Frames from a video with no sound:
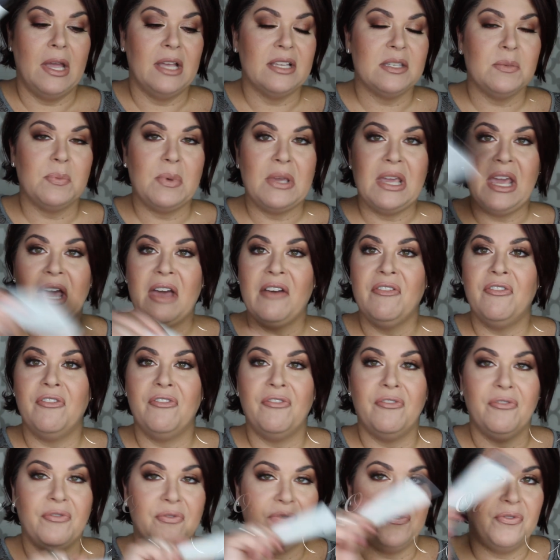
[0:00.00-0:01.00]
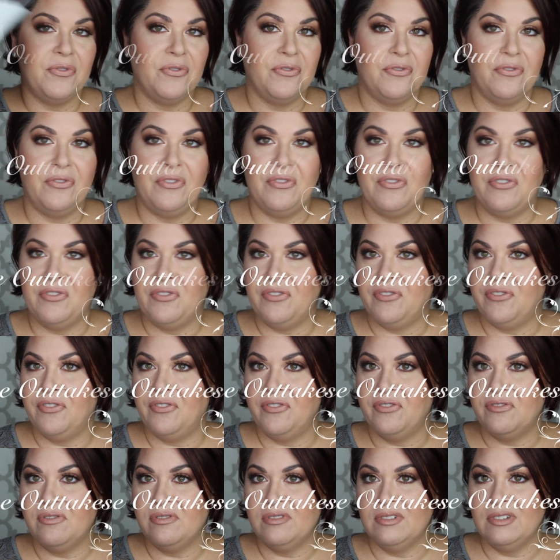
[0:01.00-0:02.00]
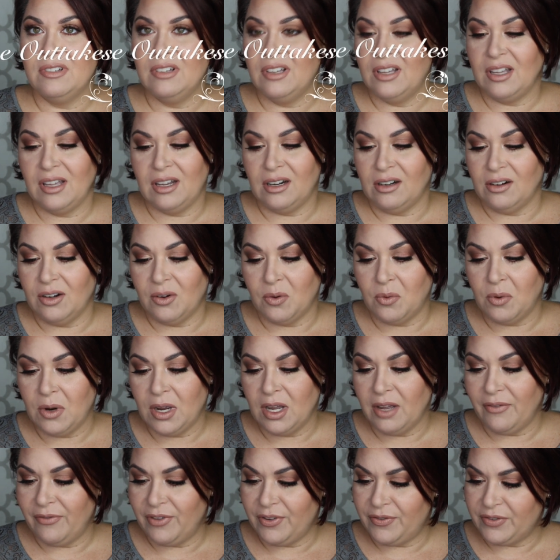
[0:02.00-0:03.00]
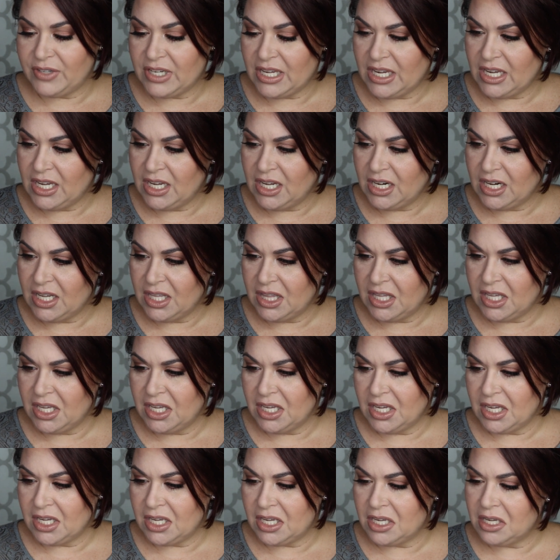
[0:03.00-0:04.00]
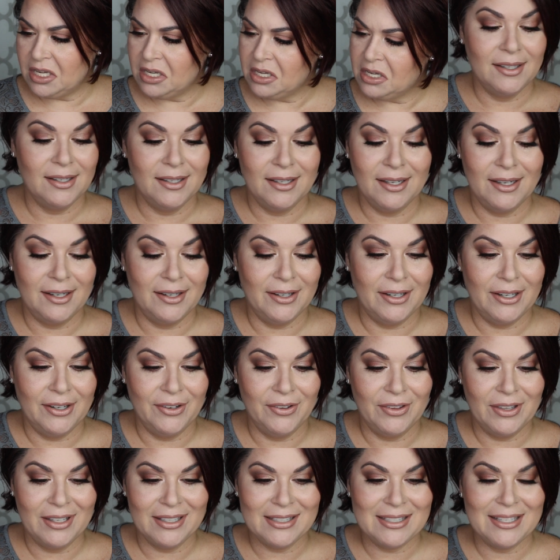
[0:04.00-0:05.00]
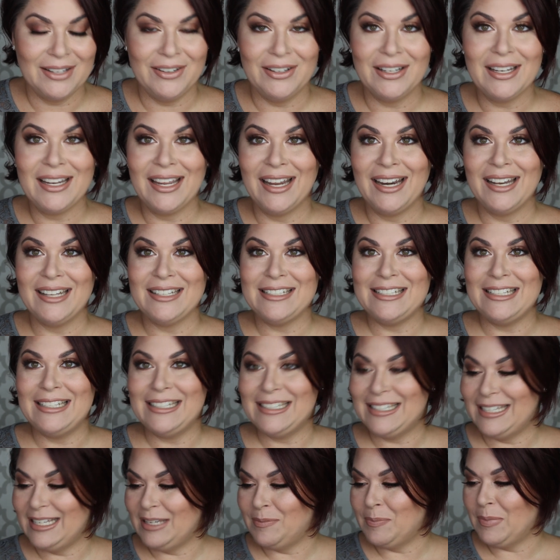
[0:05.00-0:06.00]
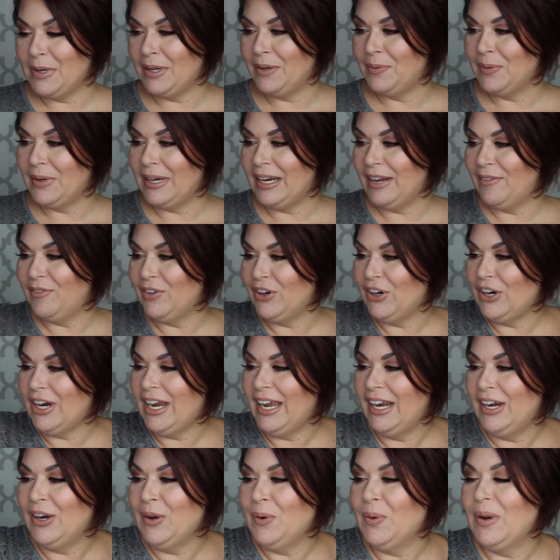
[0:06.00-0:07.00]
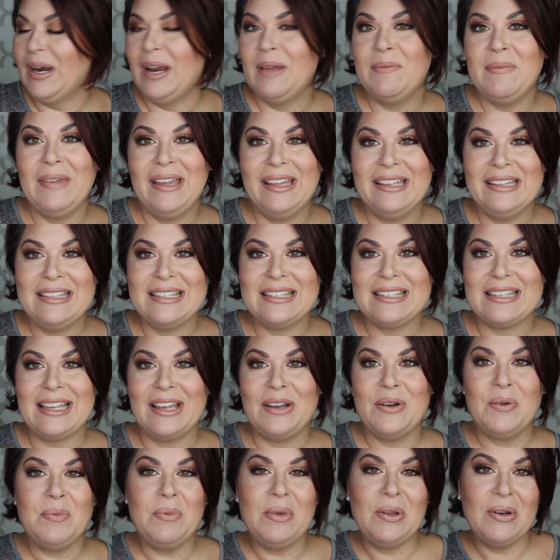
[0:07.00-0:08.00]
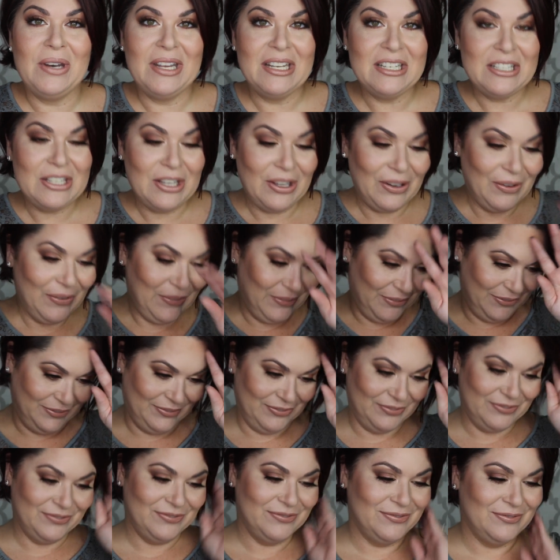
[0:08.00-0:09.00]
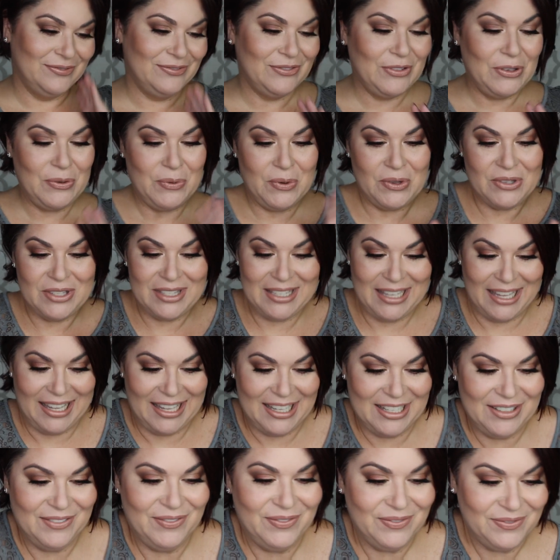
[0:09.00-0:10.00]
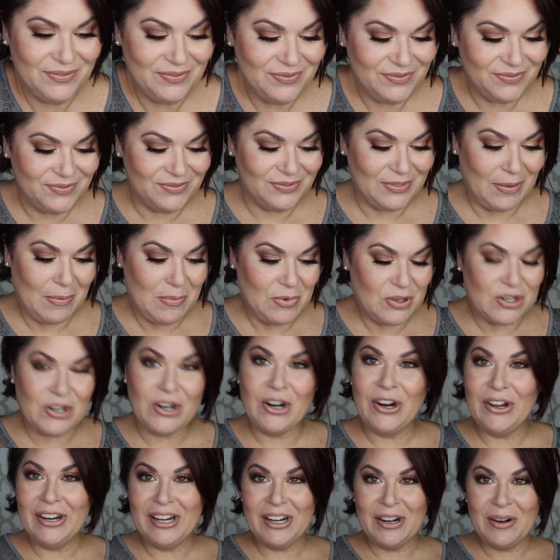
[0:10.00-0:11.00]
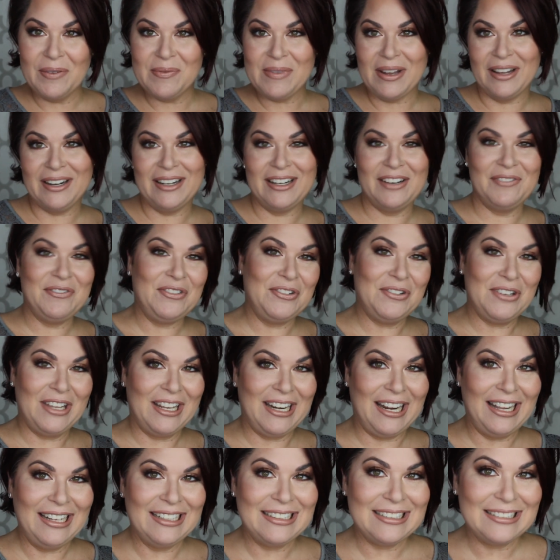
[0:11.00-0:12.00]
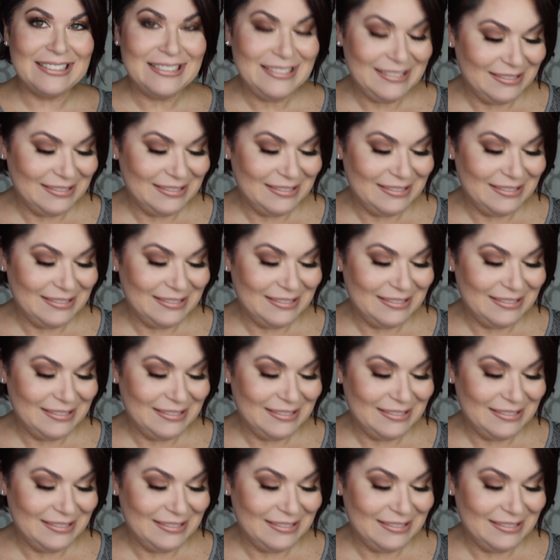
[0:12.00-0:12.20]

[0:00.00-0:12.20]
SPF. I don't know what, 15, I think. I don't know, that sounded kind of cheesy, but whatever. I know what I meant. I hope you did too. We'll see. I'm sure I'll hear about it if you didn't.